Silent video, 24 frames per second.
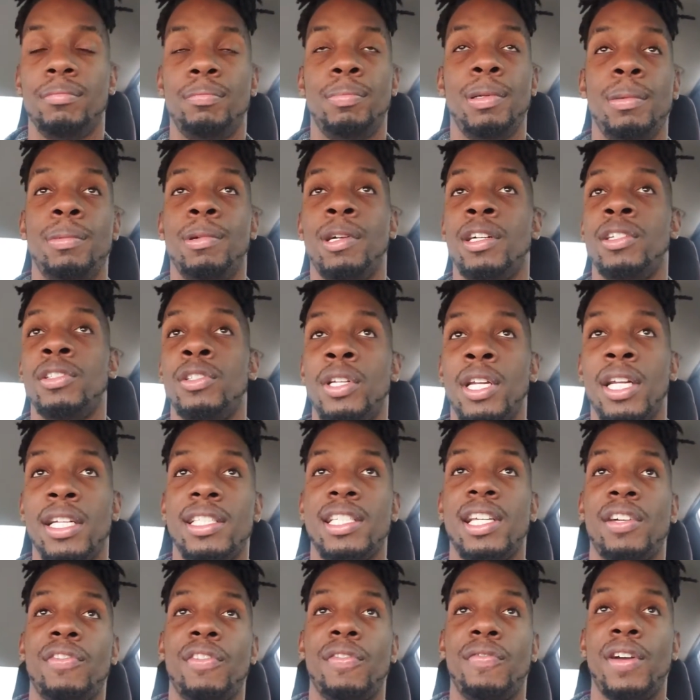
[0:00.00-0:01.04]
people are going to do
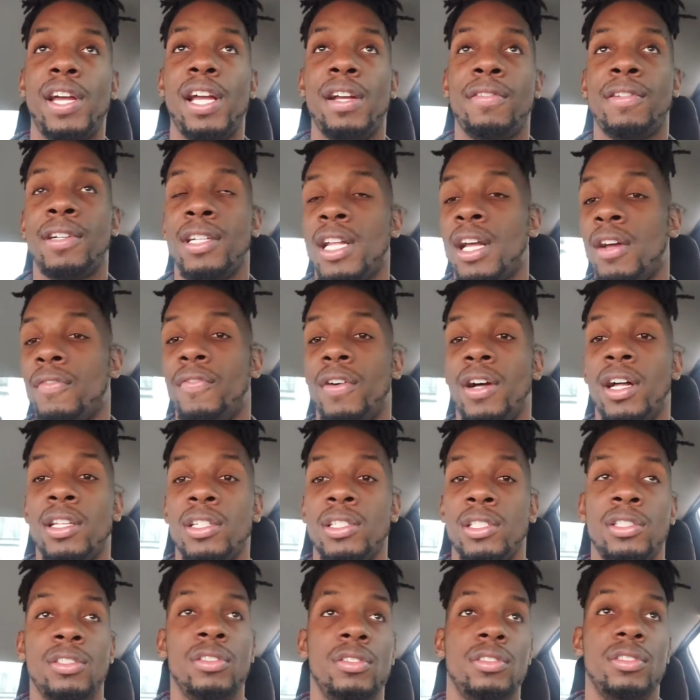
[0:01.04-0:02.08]
themselves a favor and not
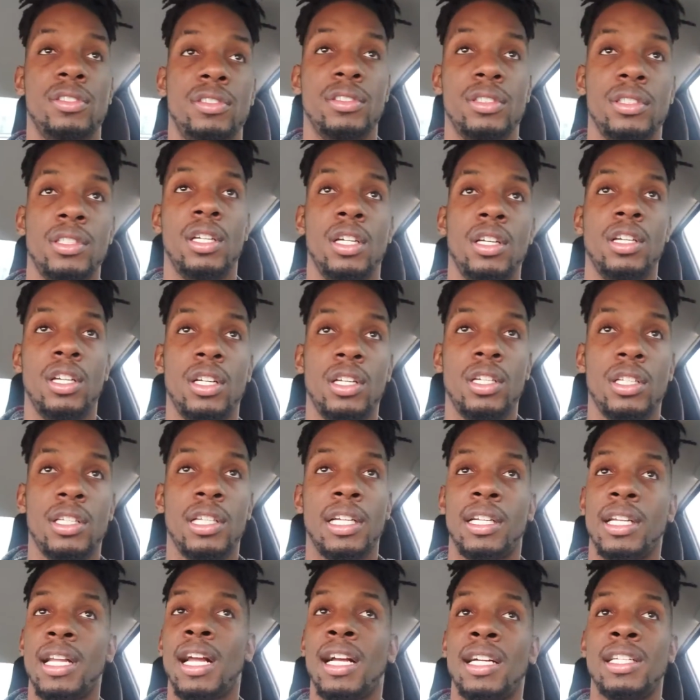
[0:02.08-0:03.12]
follow you.
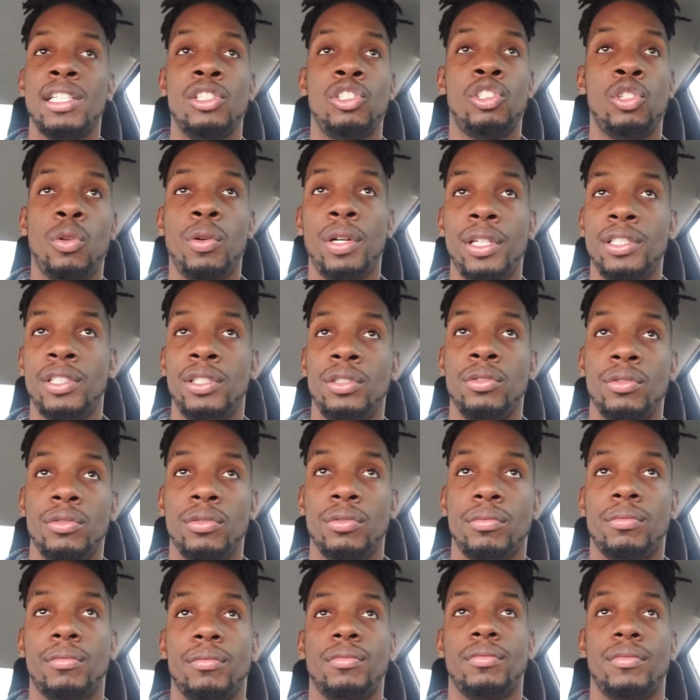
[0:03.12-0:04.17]
They're not going to join you,
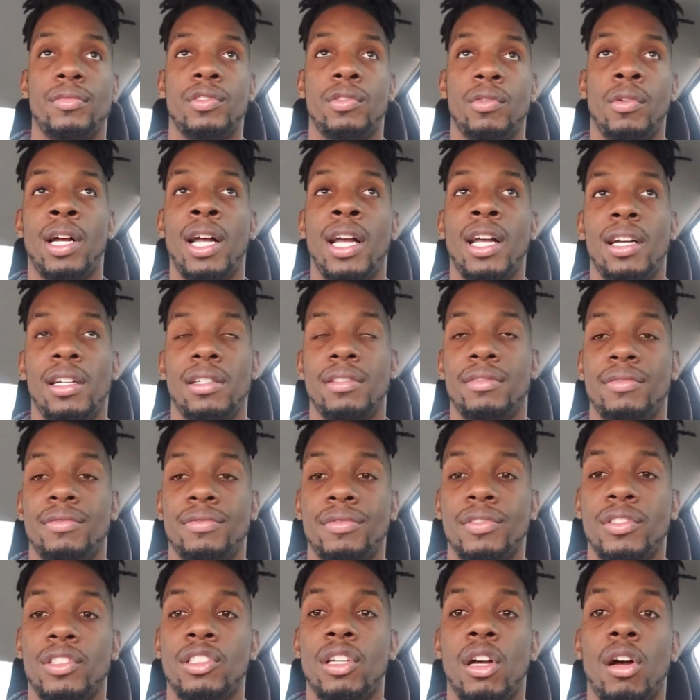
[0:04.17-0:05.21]
right?
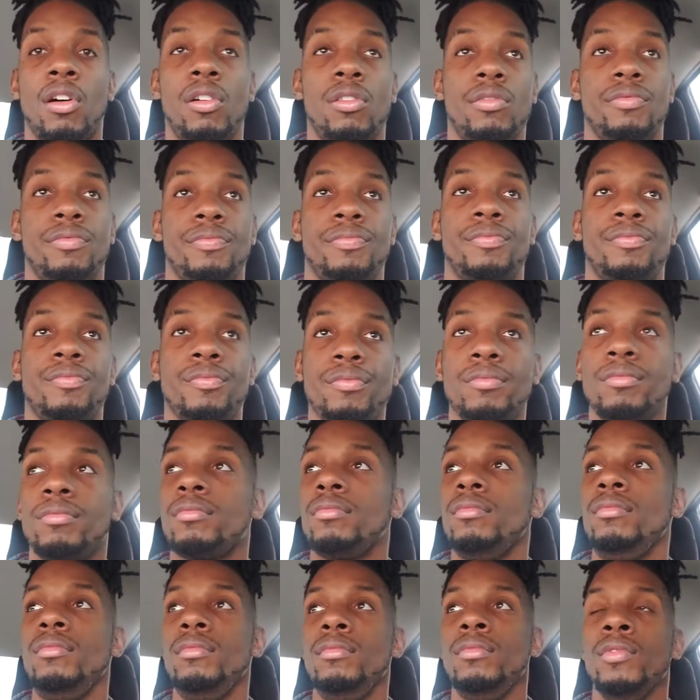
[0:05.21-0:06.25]
So,
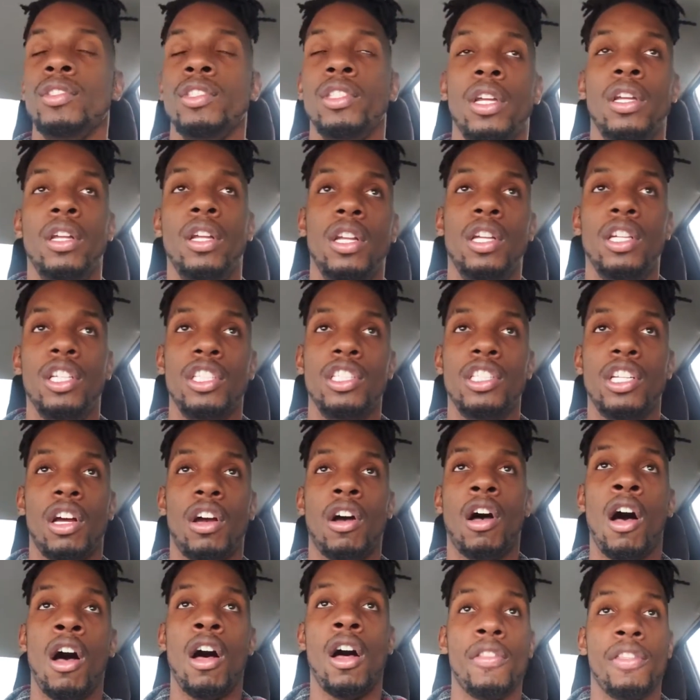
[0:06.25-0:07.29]
you know,
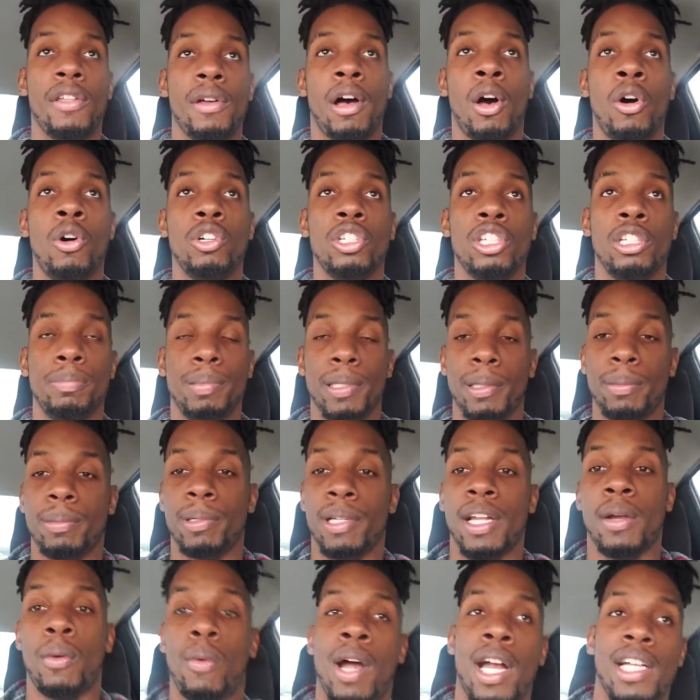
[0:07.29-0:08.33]
all the older
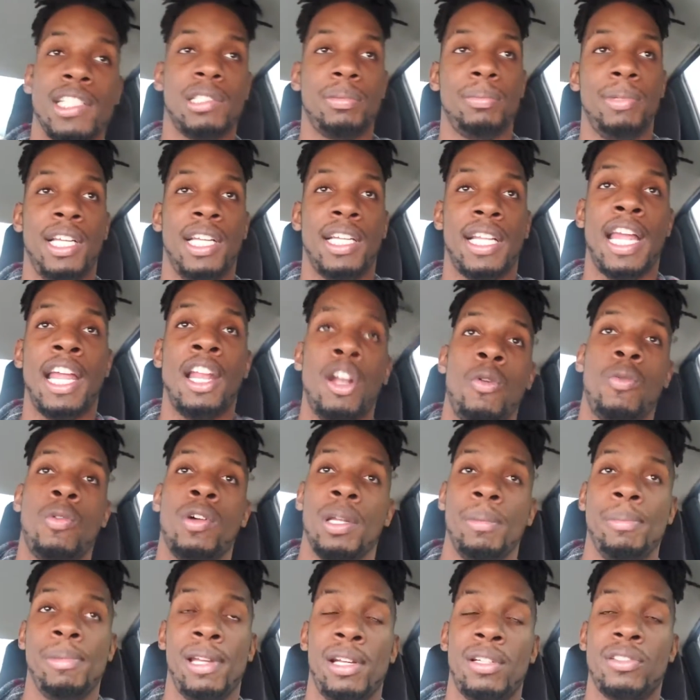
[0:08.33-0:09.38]
people that watch me and they don't
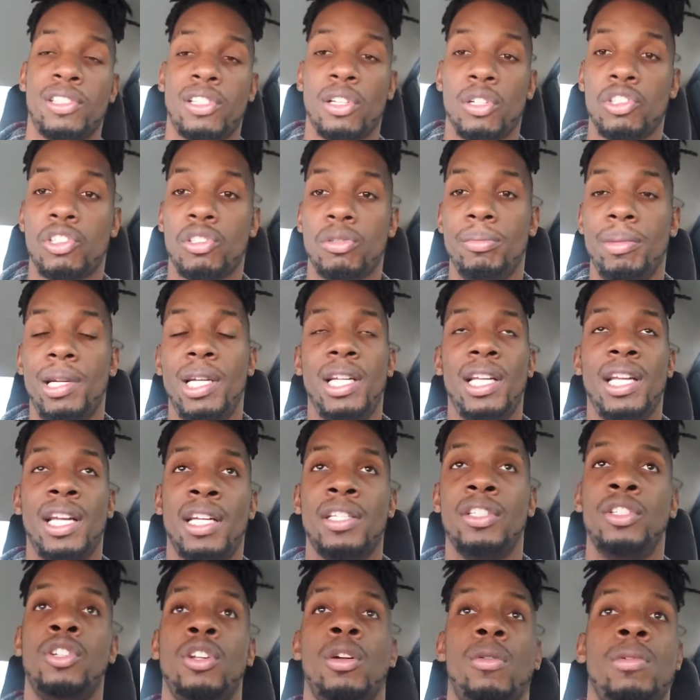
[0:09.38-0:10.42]
want to be on social
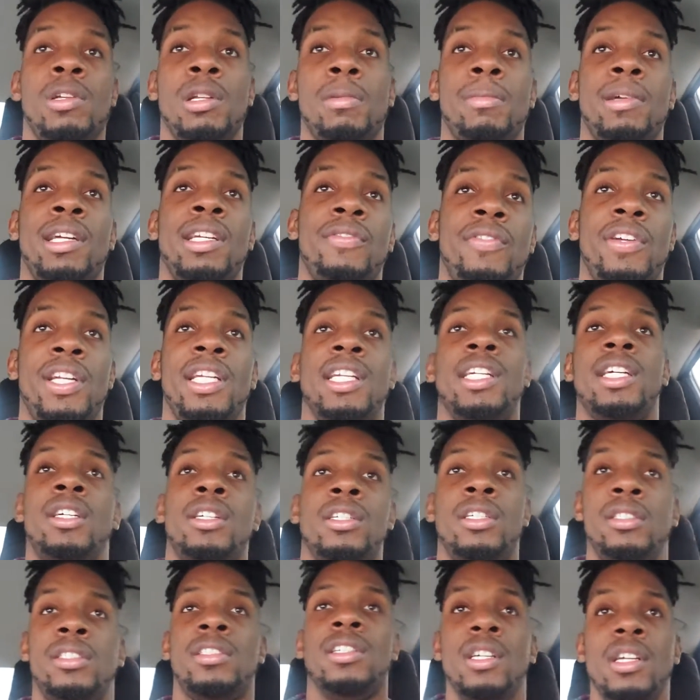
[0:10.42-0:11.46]
media and you don't want to make
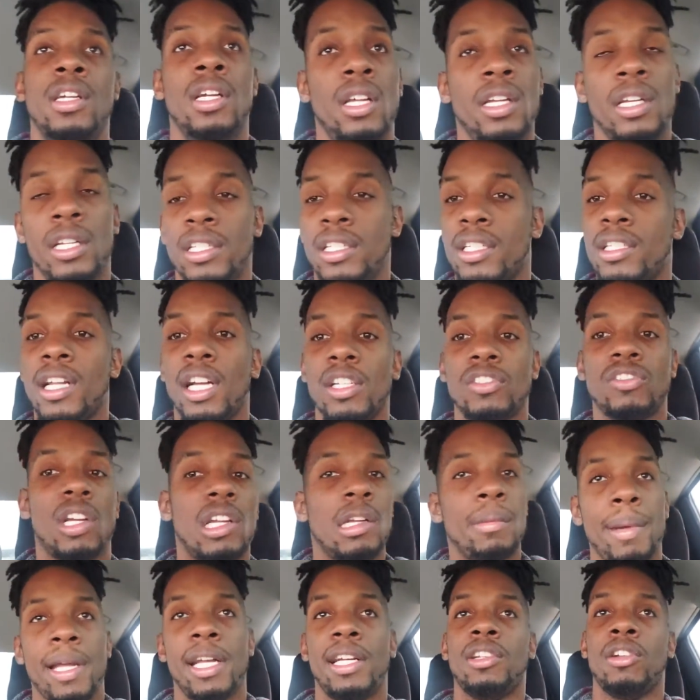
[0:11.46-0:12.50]
videos, you're not trying
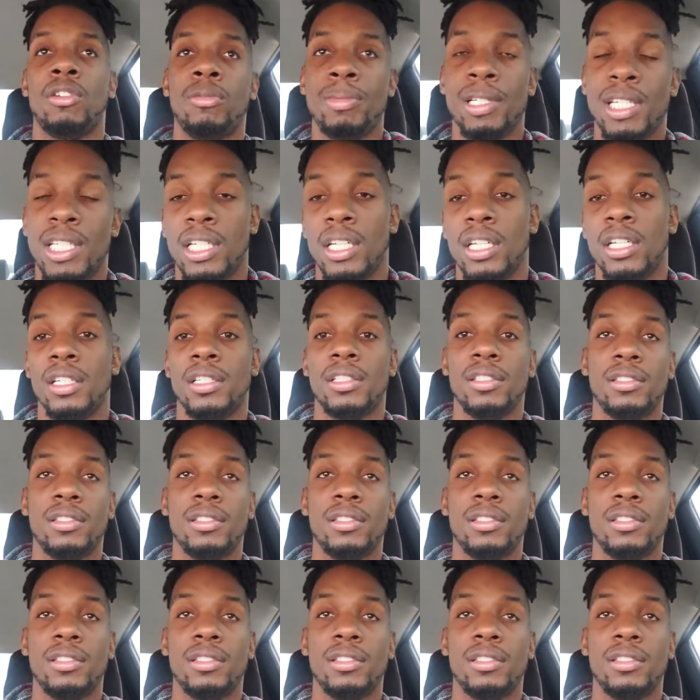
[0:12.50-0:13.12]
to make no money,